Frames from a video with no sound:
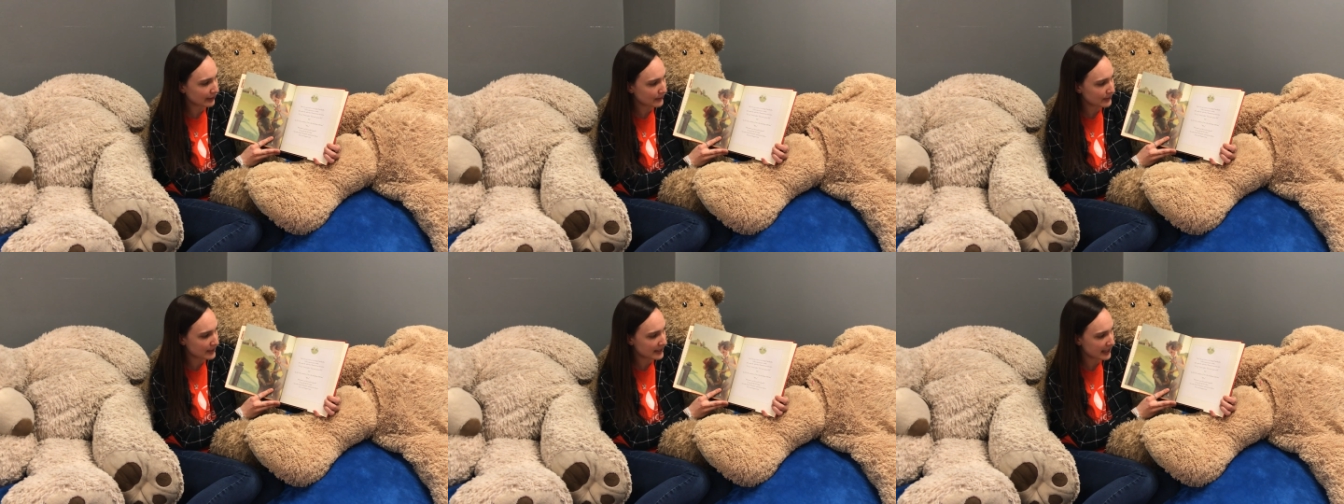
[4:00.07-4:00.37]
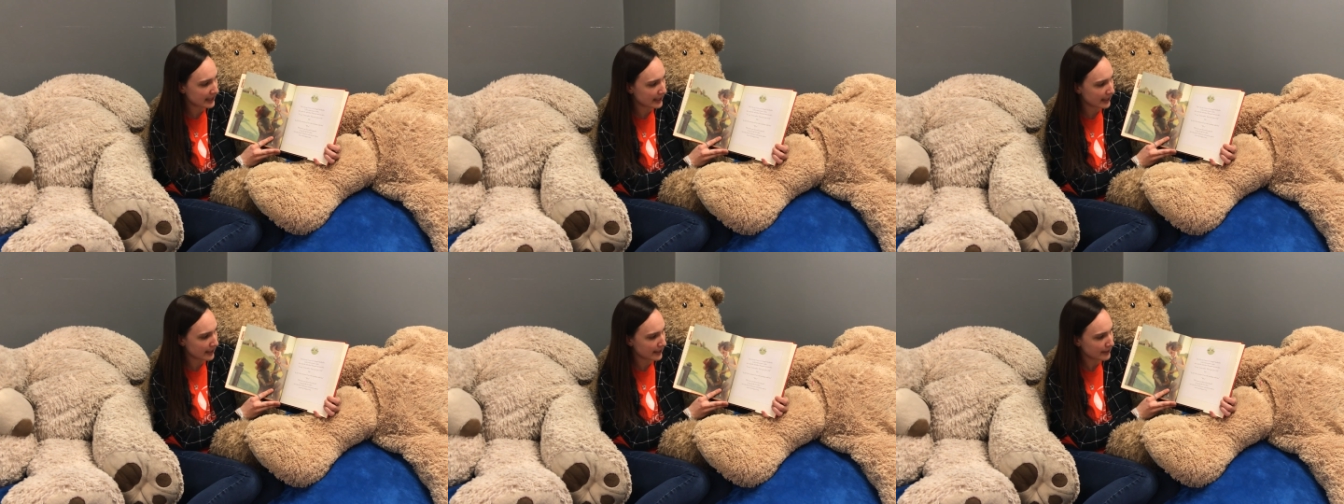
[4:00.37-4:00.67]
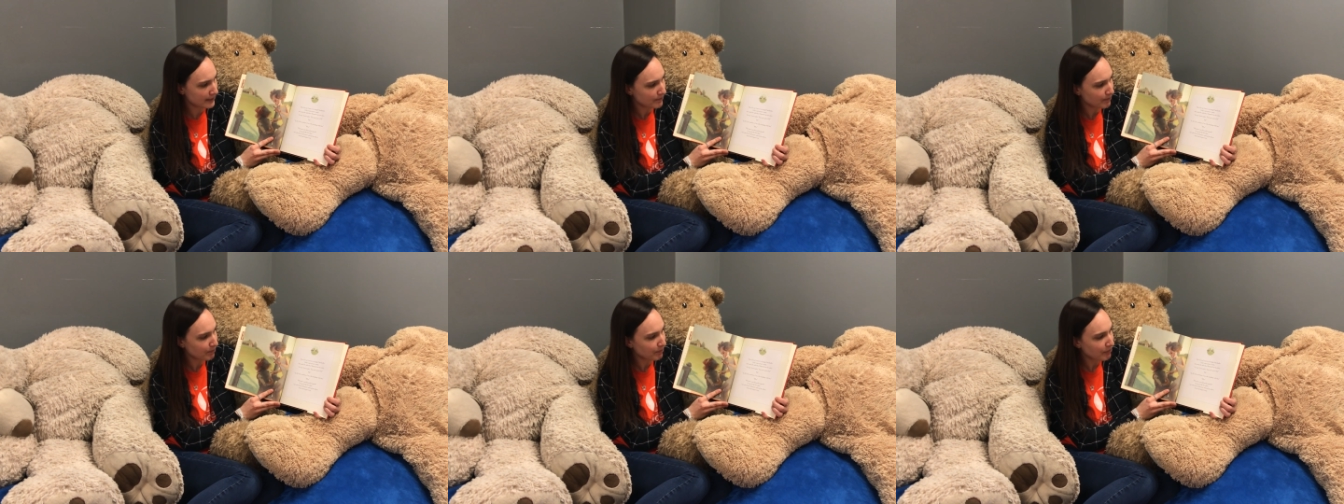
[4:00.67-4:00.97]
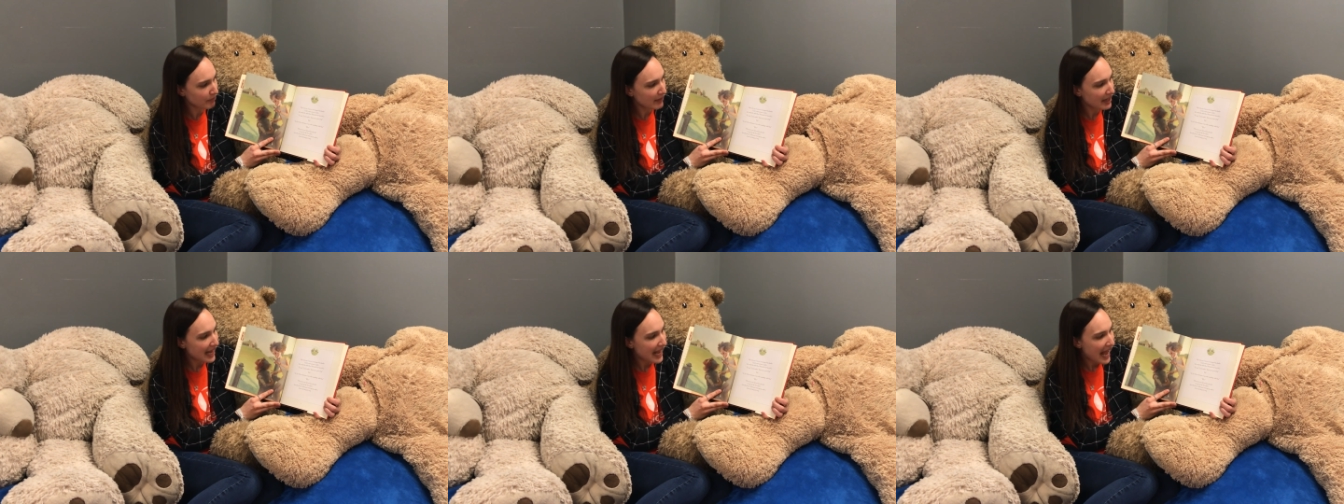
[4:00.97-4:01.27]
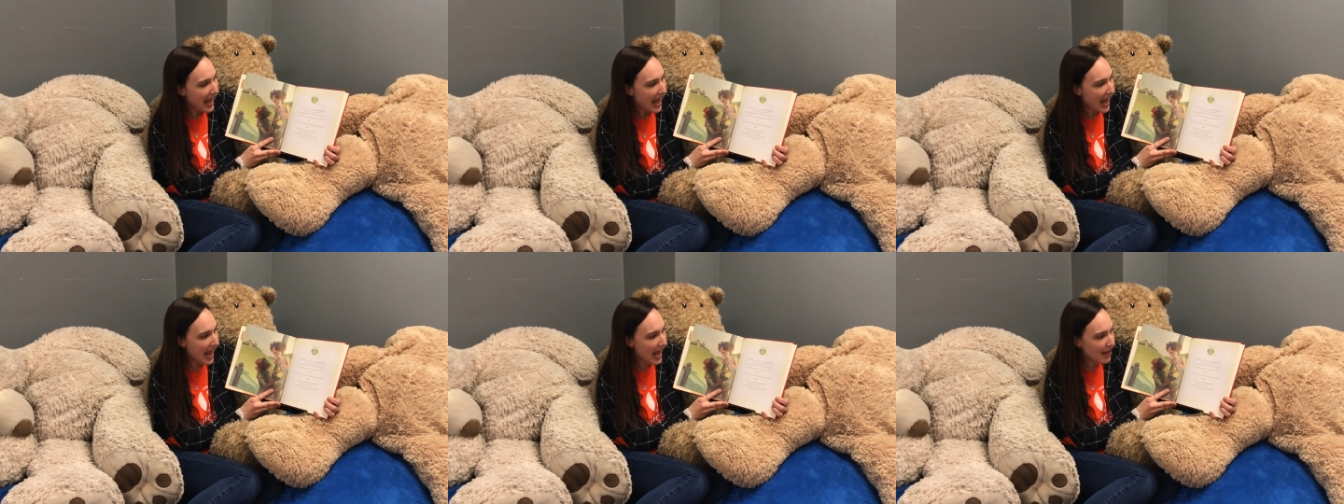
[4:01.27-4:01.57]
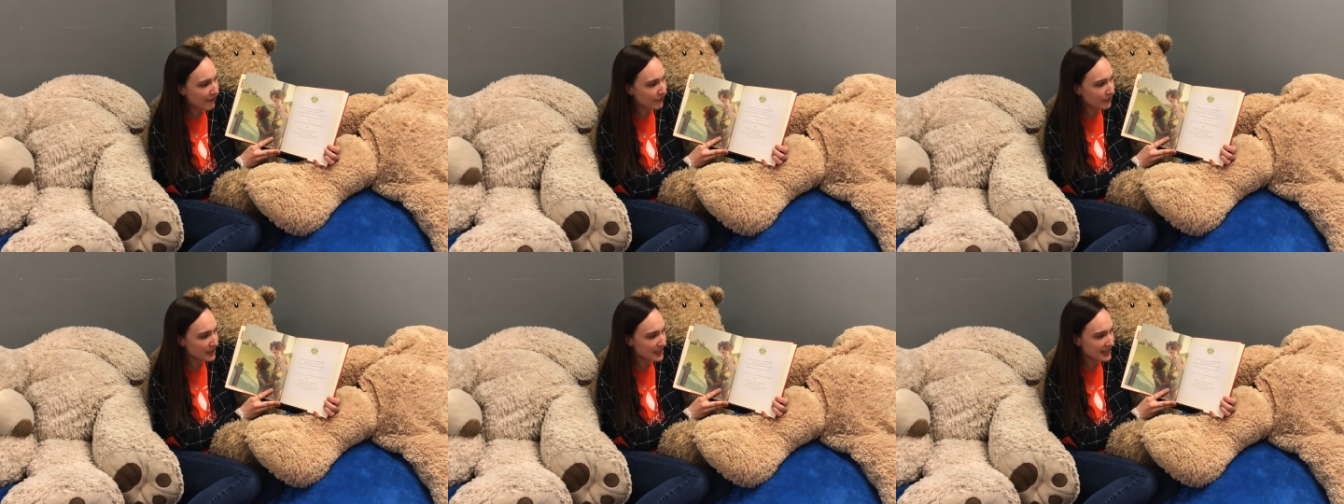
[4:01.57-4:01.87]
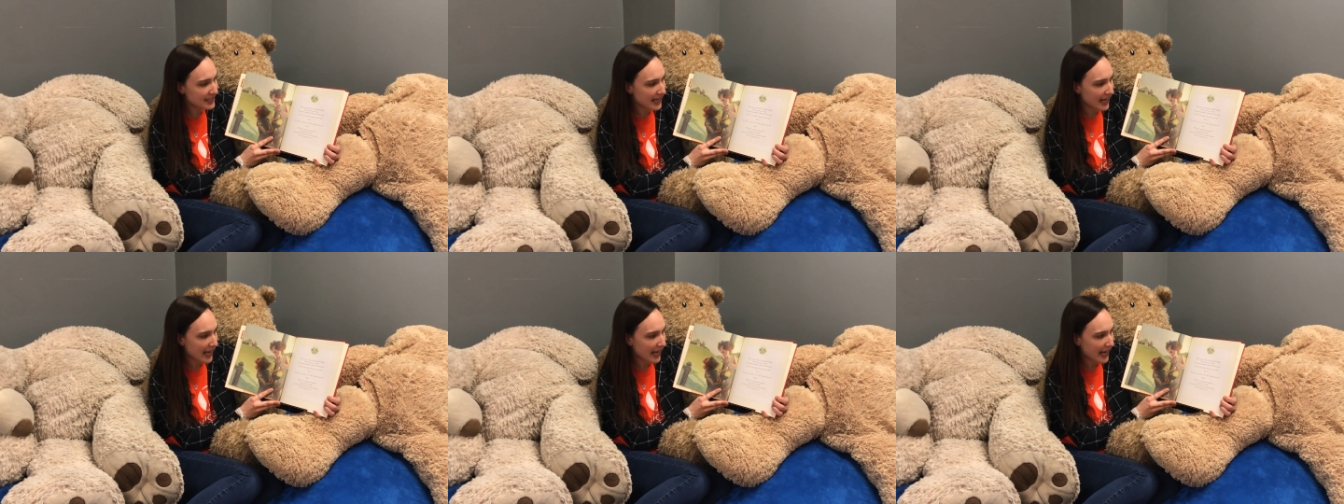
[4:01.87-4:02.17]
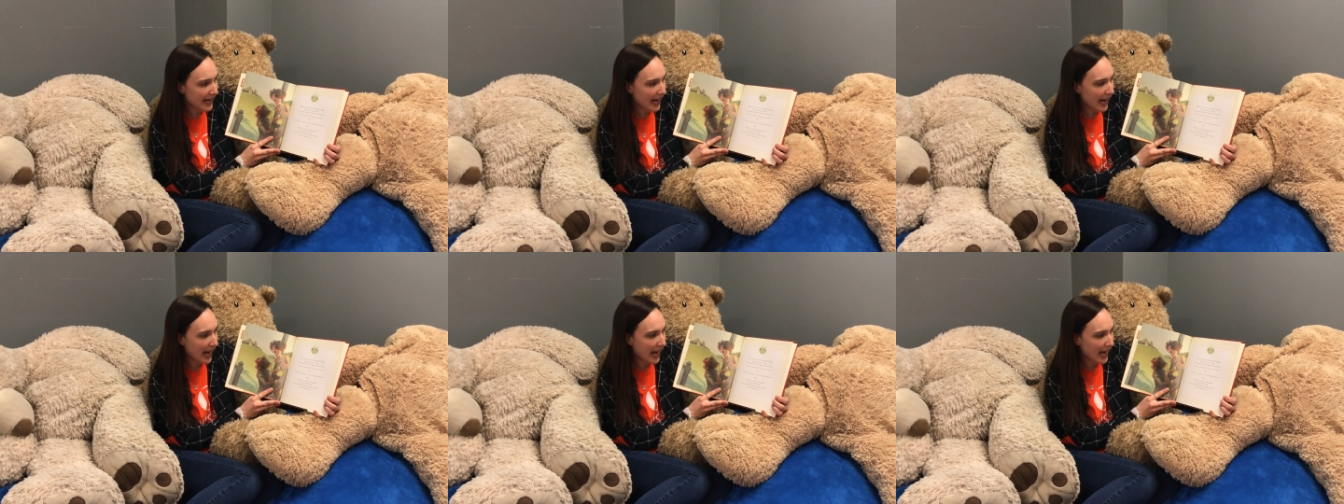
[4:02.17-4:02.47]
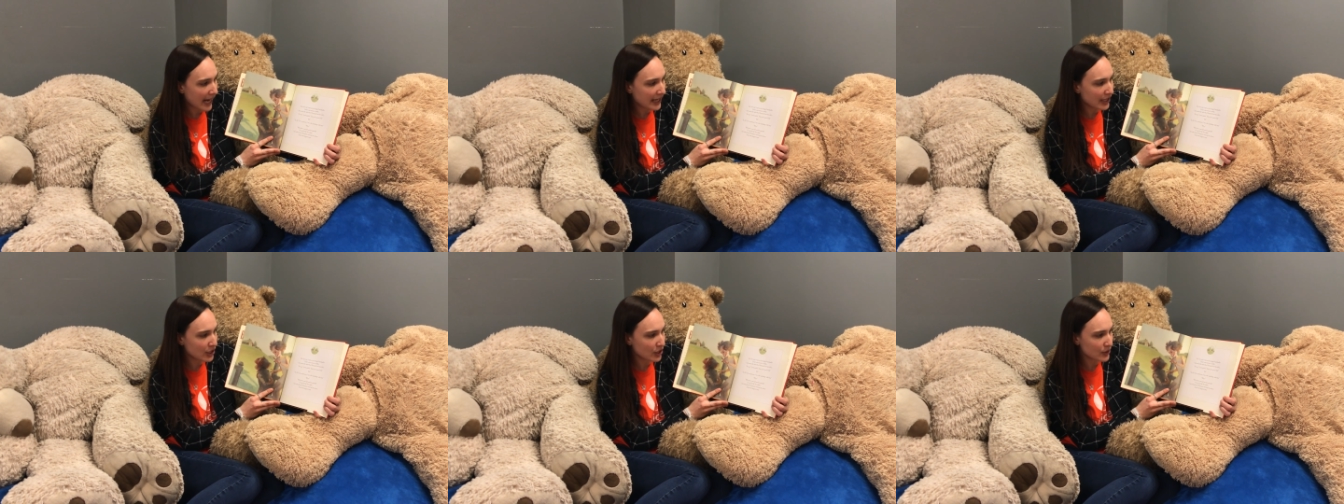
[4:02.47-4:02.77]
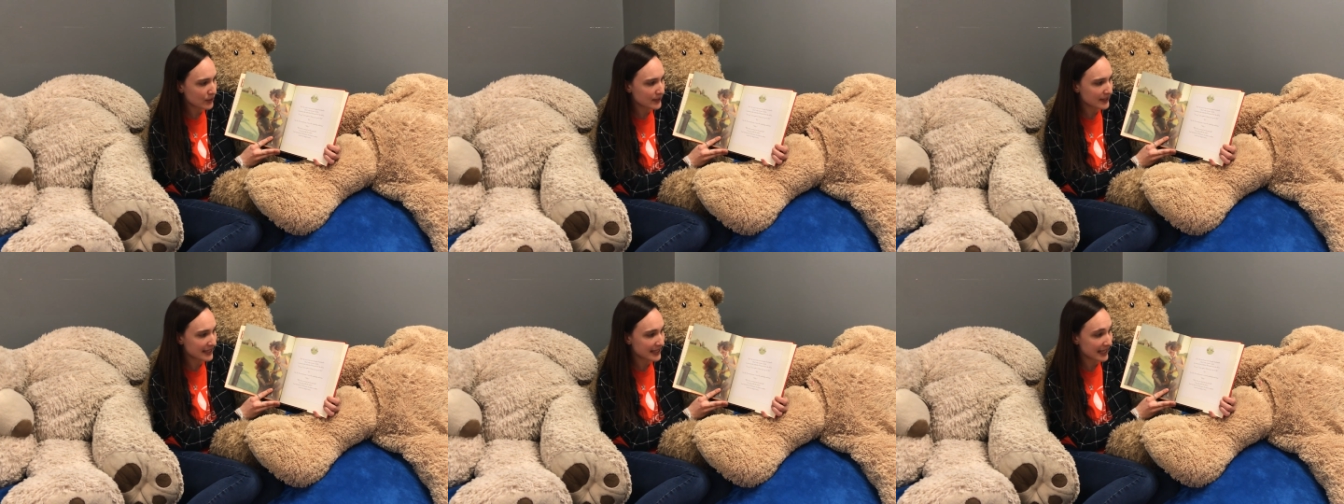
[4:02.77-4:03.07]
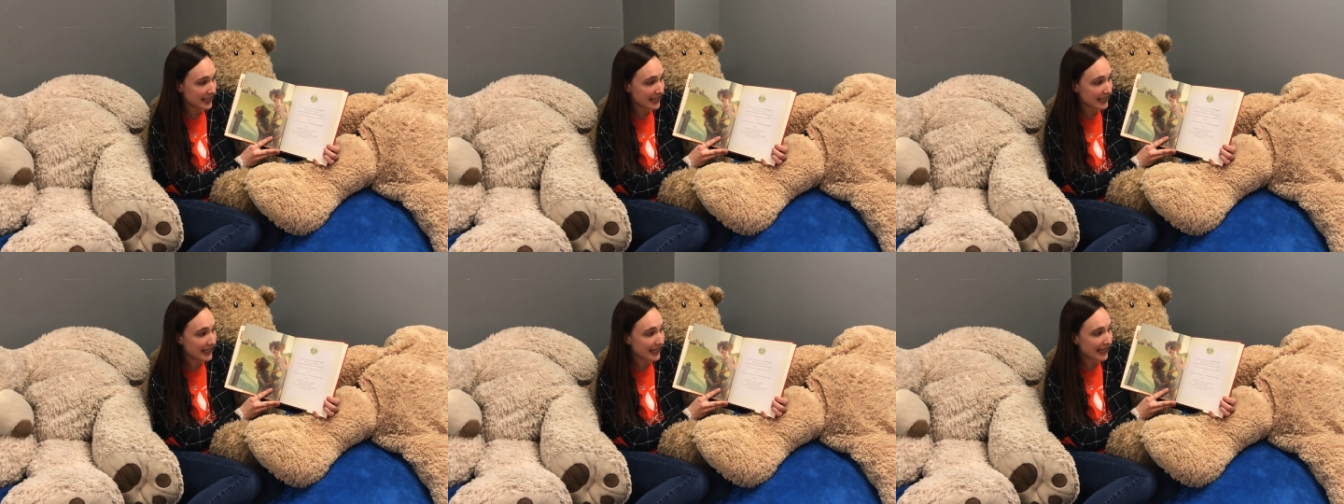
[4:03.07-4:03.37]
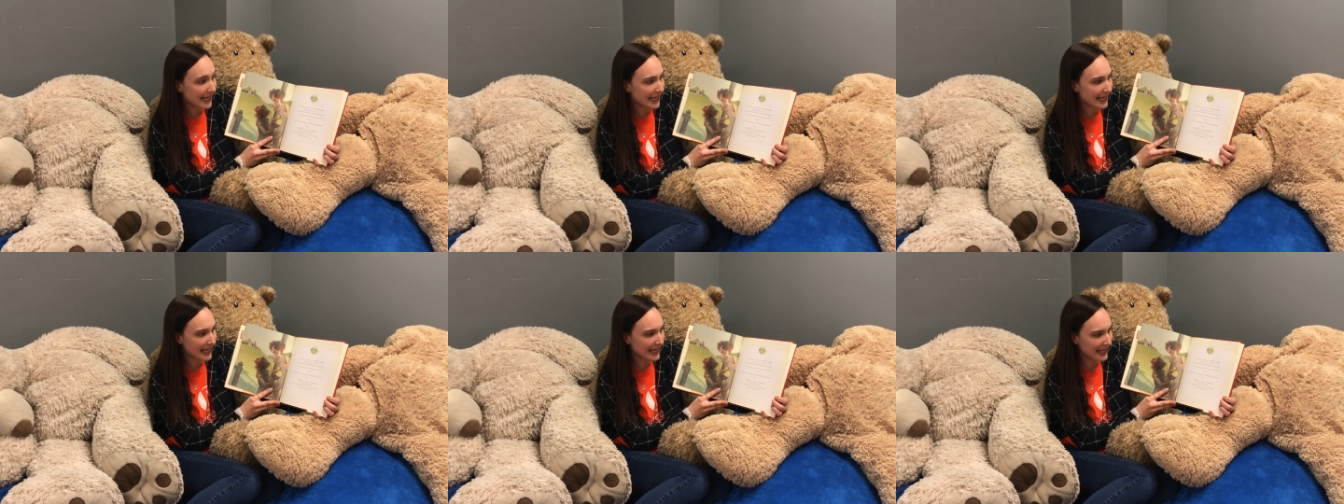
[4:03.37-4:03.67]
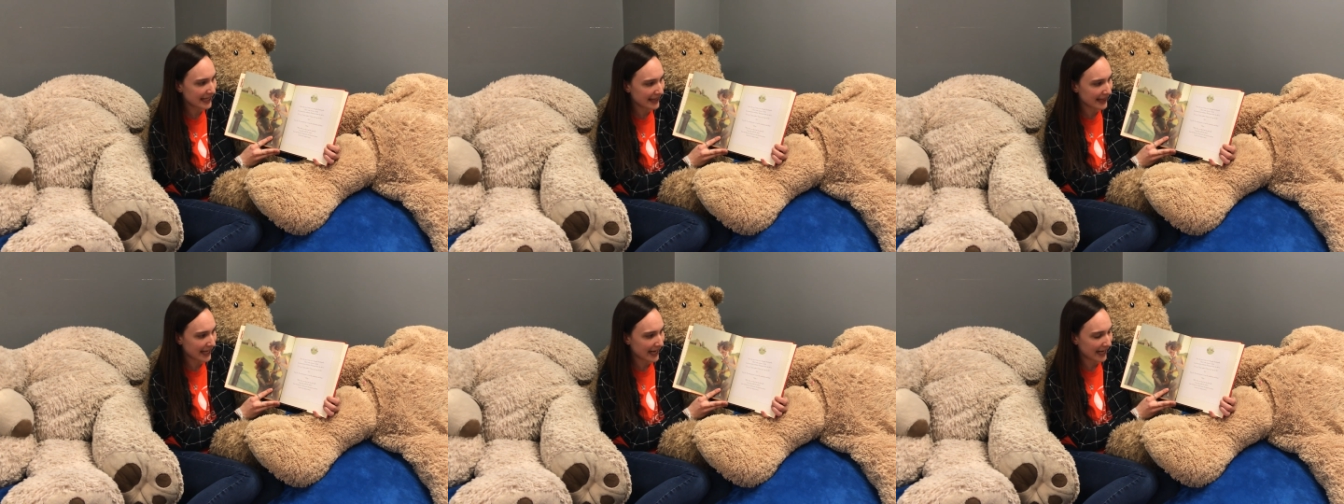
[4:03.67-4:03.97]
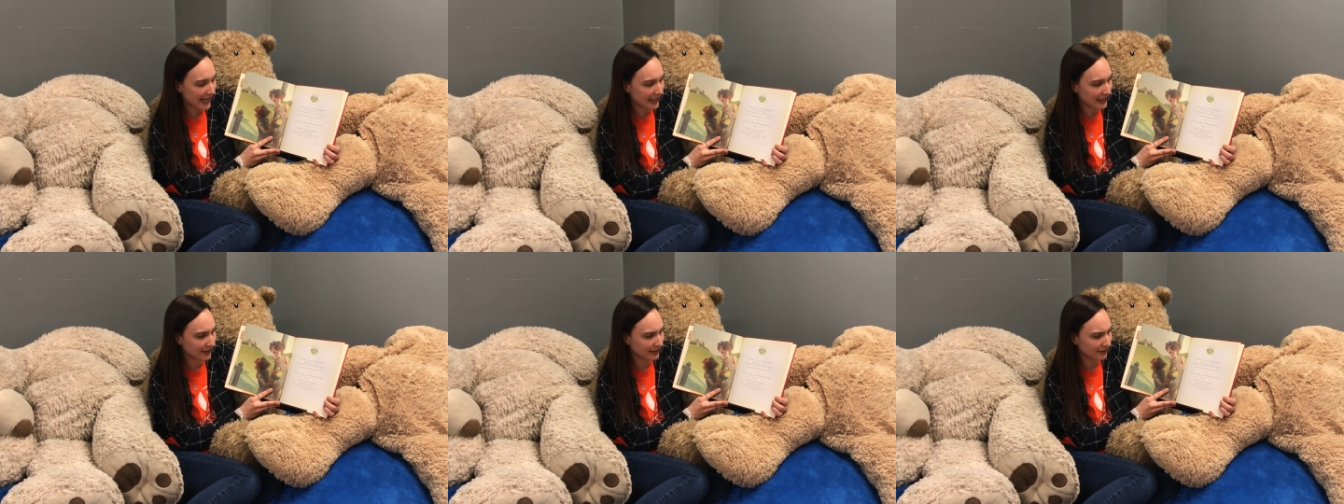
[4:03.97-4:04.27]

Lucia. Every day I go see Eli.